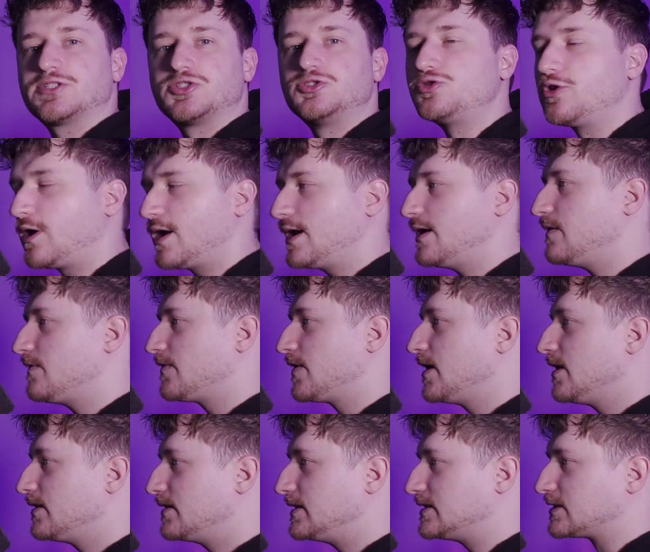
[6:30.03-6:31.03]
drive
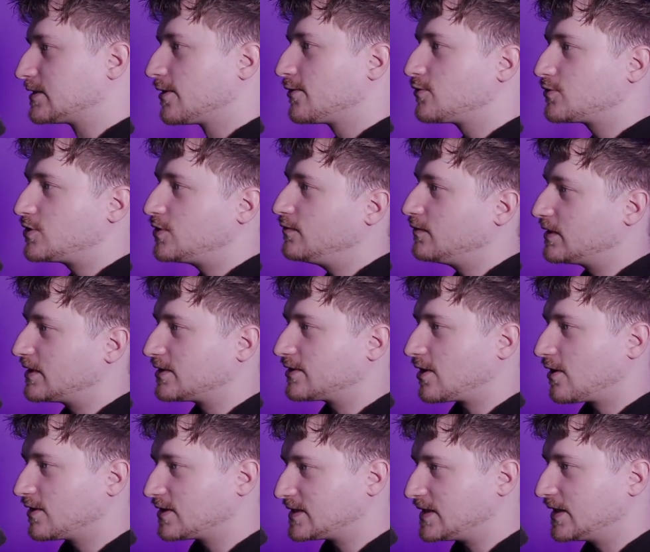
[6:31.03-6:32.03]
these low-tuned
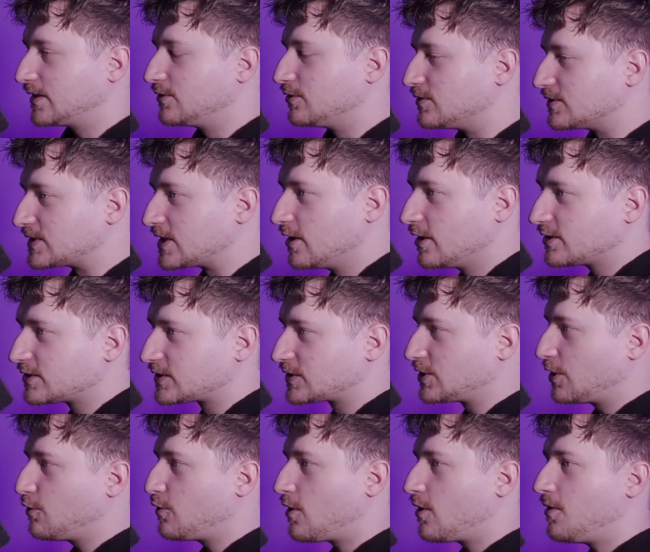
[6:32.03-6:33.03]
guitar signals
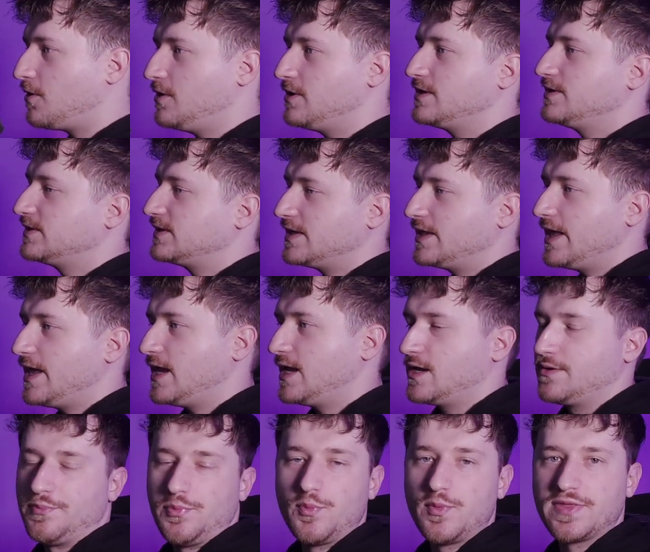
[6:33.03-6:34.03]
so hard into the
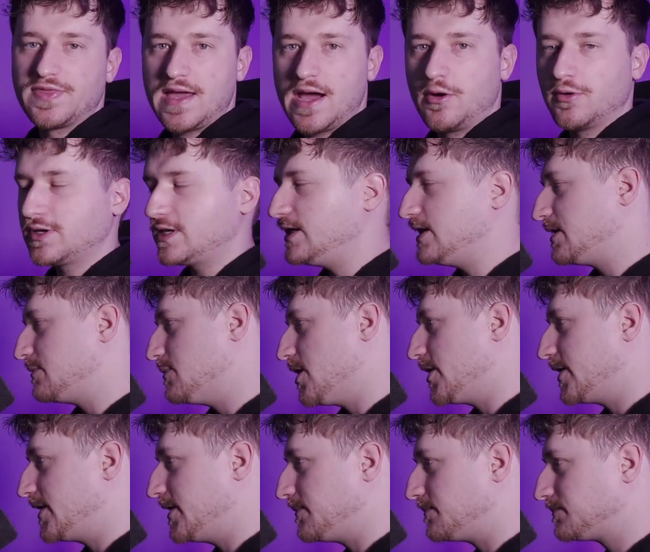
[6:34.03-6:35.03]
amp without getting
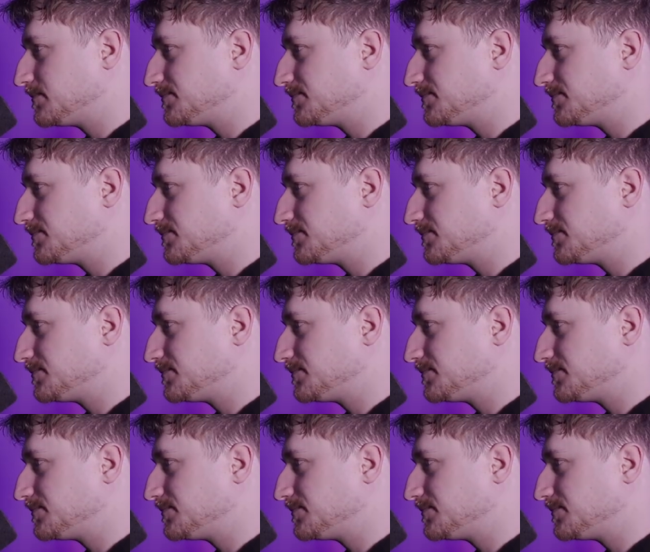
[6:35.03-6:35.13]
muddy.